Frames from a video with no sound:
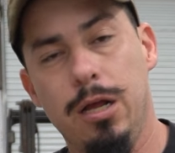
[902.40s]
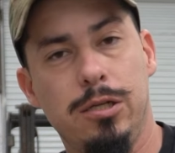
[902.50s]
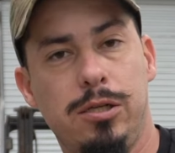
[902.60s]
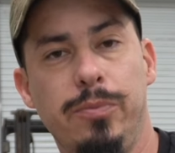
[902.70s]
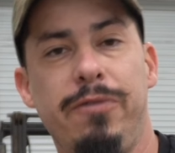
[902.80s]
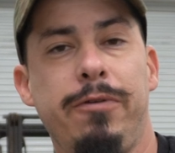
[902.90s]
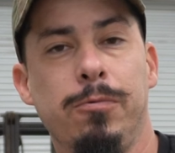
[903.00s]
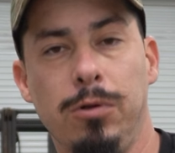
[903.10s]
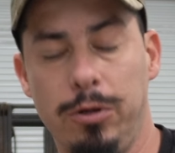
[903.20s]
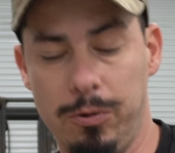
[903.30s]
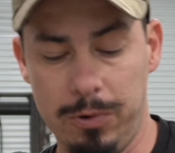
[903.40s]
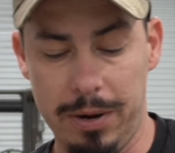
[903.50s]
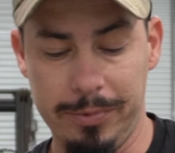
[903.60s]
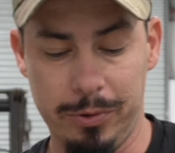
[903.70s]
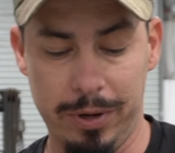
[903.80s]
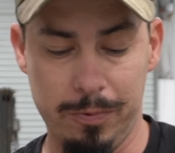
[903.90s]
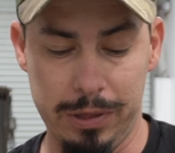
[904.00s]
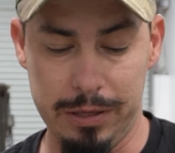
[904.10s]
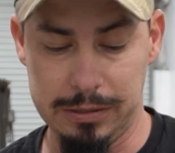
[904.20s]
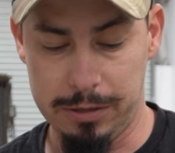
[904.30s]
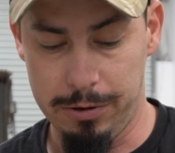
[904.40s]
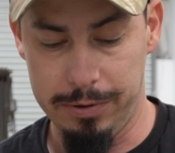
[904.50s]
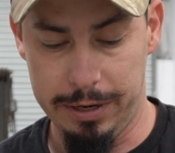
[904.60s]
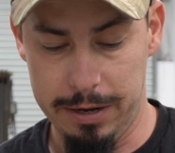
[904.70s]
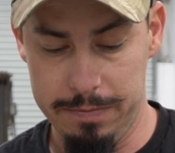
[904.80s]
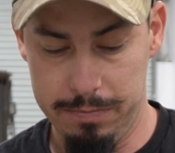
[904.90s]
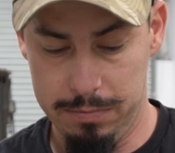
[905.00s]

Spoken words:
Some of you will know where I'm going with this already.